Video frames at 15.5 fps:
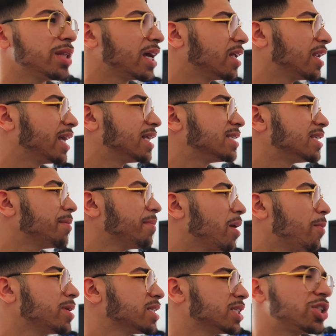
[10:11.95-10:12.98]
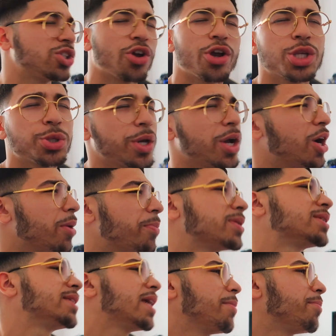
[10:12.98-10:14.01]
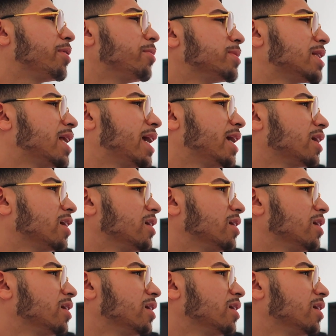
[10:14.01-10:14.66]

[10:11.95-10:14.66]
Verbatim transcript: Like semi... It wasn't surgery 100%, but it was like...